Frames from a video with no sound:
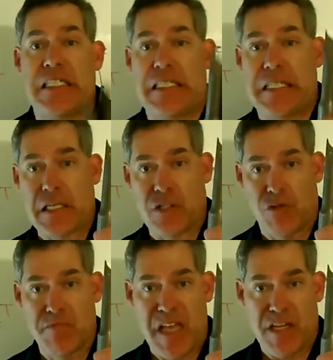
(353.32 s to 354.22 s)
Ductile
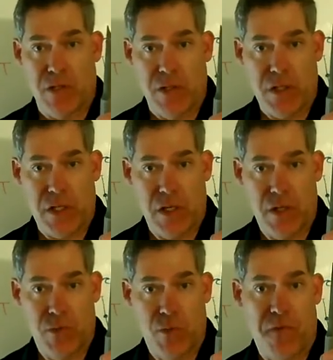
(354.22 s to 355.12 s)
metals
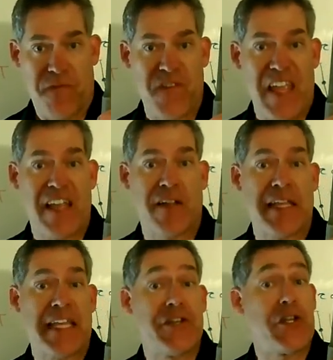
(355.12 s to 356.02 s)
will fail
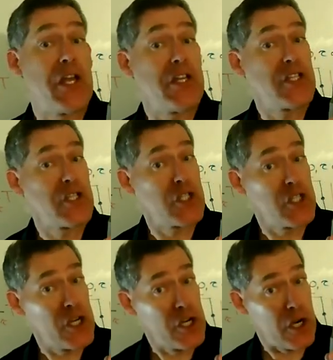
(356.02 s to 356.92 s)
in
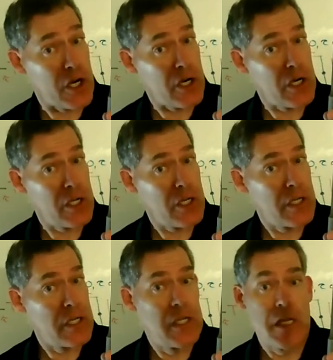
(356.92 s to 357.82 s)
shear,
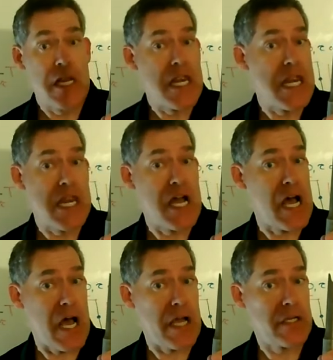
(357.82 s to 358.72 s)

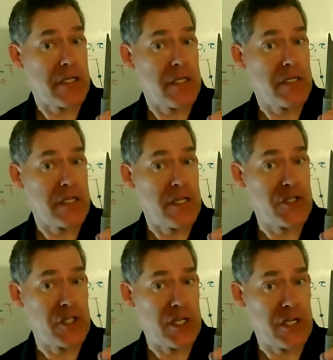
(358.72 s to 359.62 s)
not in
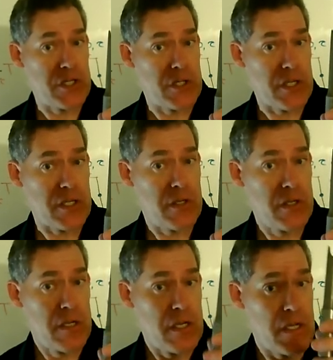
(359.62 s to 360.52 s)
tension initially.
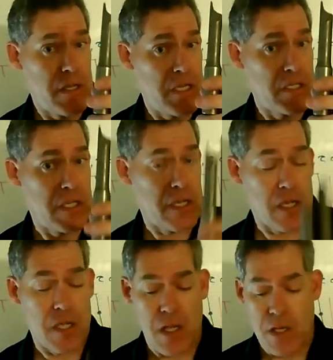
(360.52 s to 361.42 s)
And this
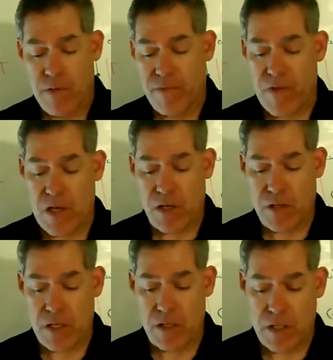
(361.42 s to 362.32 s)
thing failed
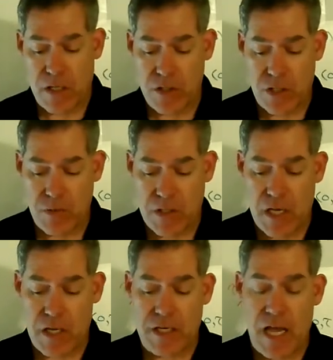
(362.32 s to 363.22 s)
in tension without
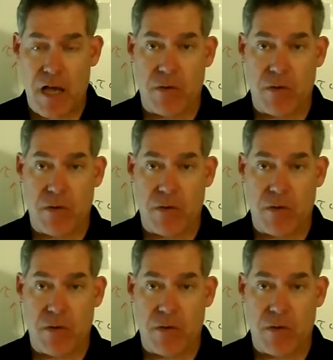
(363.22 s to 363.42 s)
a doubt